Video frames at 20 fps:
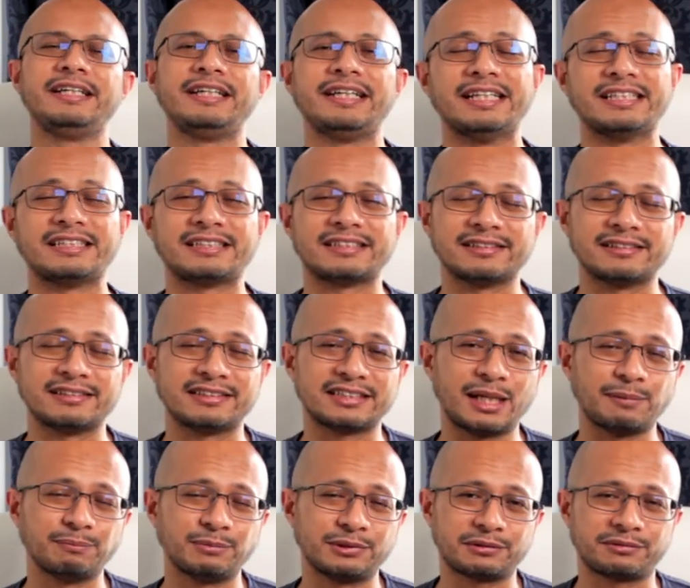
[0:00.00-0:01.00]
it's a
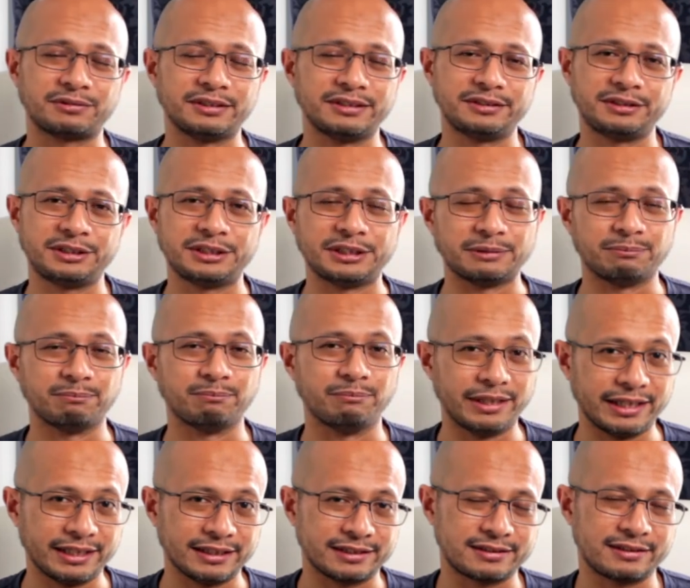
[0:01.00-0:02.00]
subscription
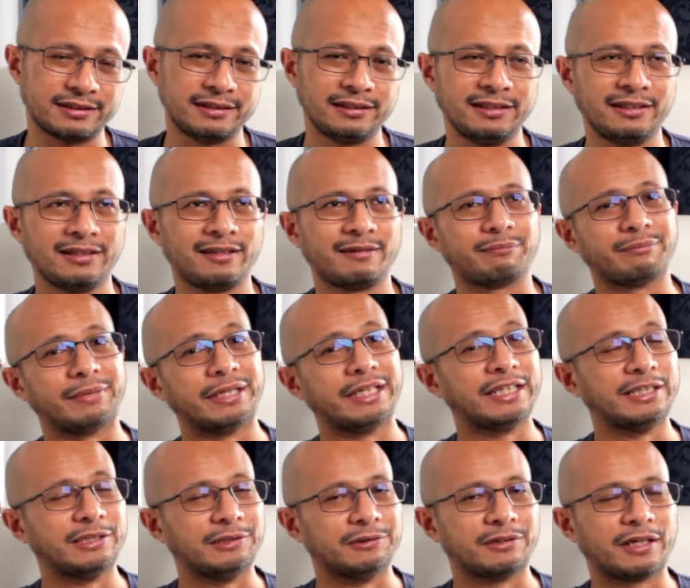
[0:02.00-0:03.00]
based.
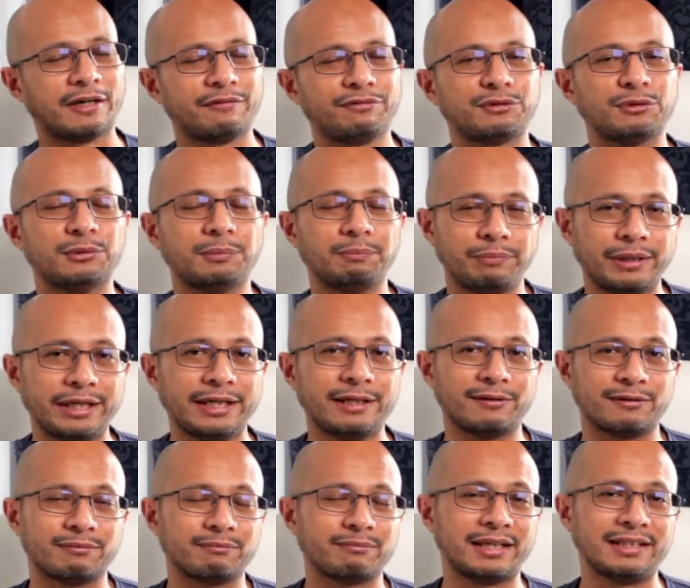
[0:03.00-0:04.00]
Meaning you have to pay
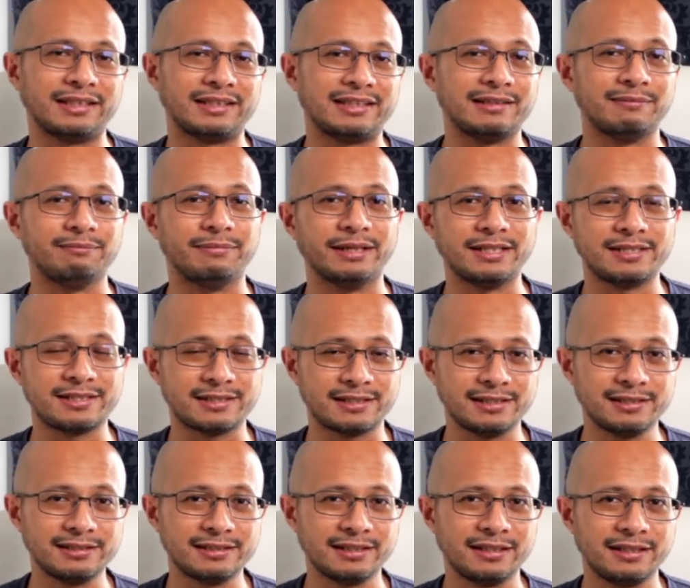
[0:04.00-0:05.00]
on monthly
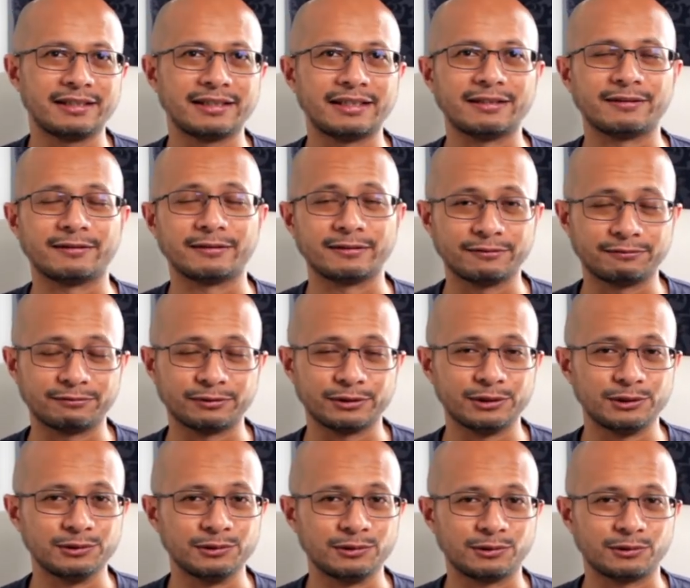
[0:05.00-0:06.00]
basis in order for
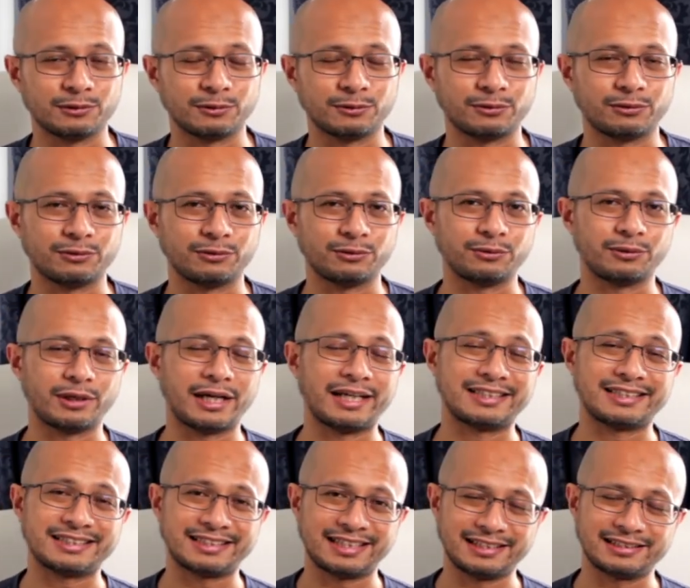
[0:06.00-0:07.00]
you to
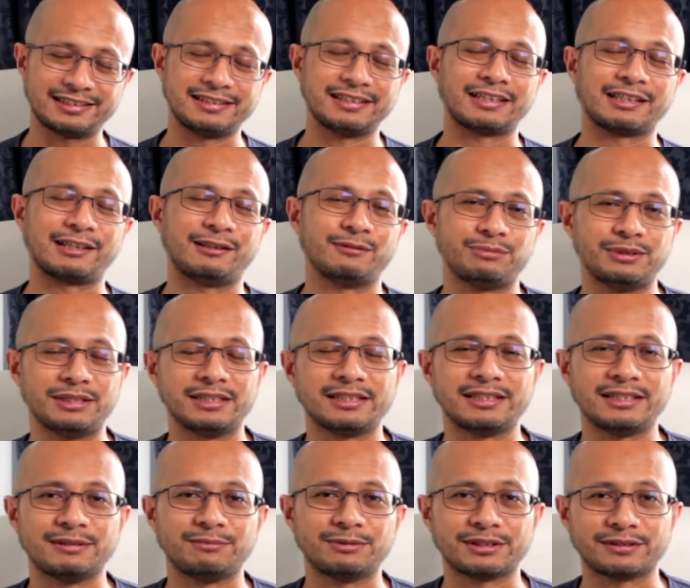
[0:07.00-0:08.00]
access the cloud
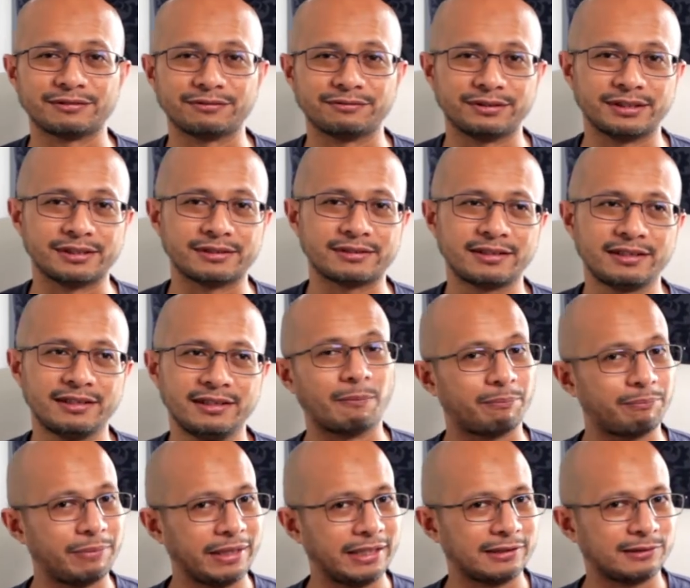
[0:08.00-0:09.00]
PC punya service.
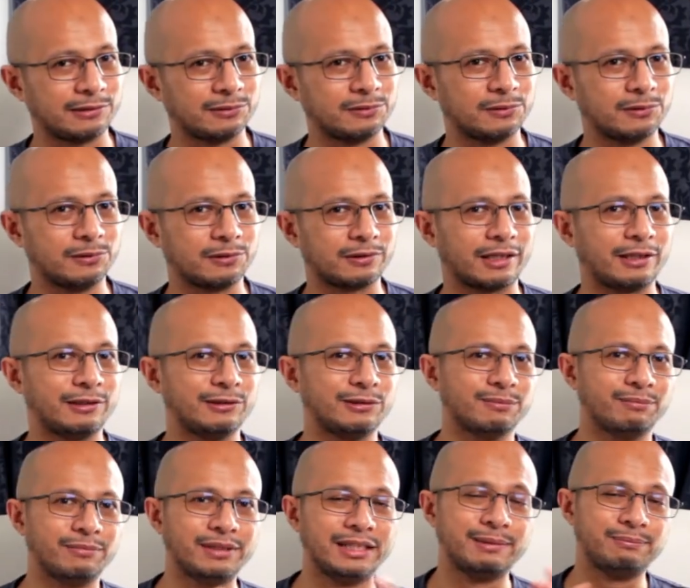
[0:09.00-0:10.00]
Compared to kalau
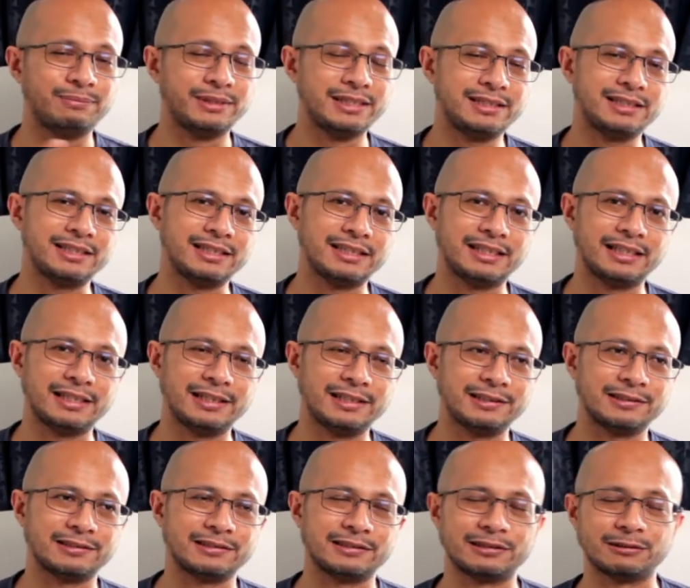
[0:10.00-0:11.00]
you beli PC,
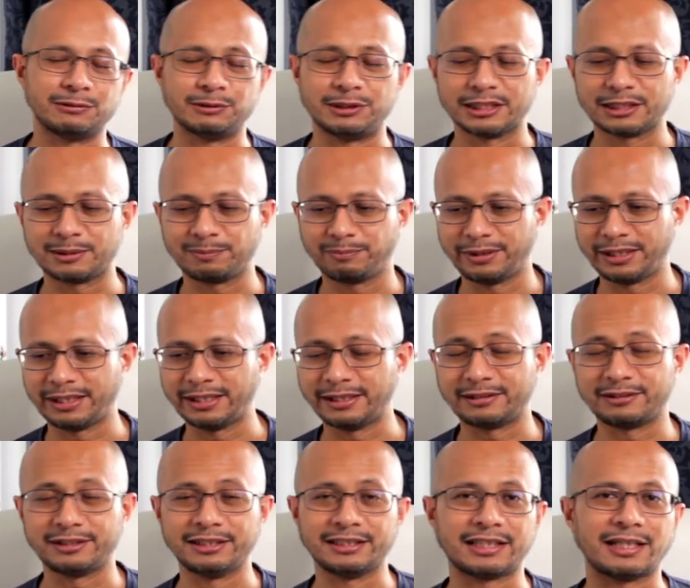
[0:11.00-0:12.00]
you just pay
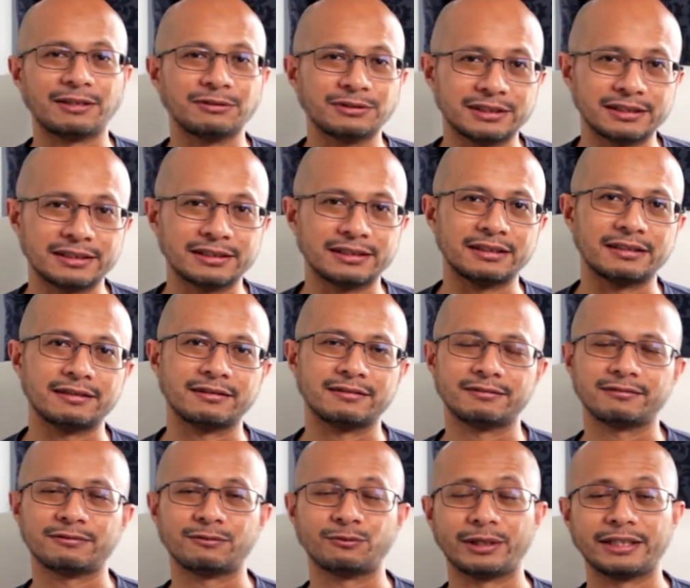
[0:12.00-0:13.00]
$3,000
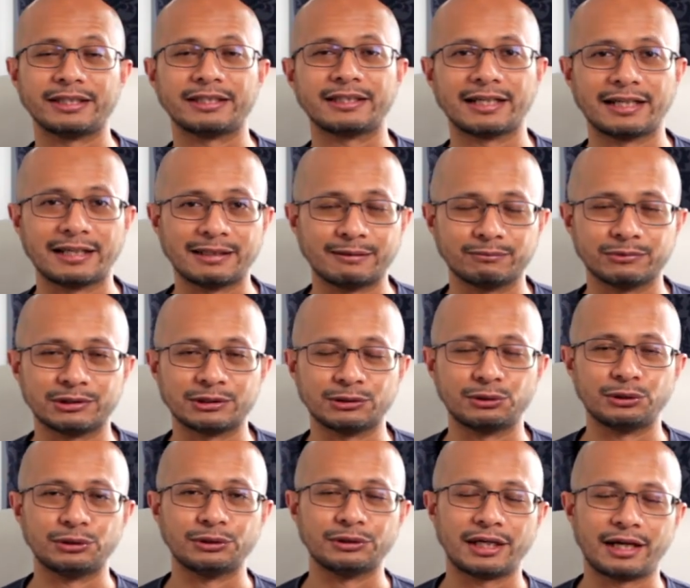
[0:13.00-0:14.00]
one time.
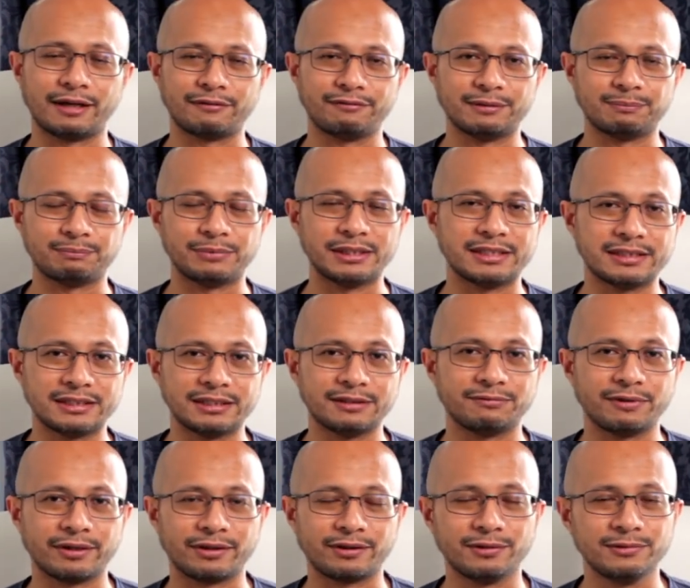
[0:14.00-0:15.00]
So you have the
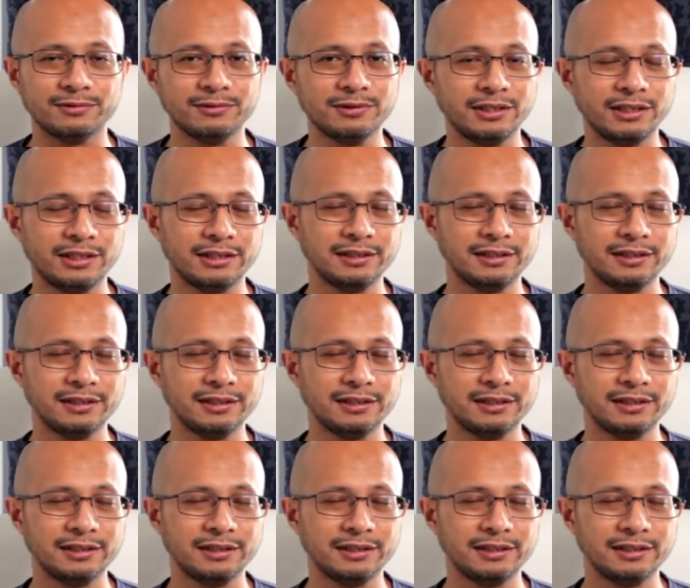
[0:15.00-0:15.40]
PC with you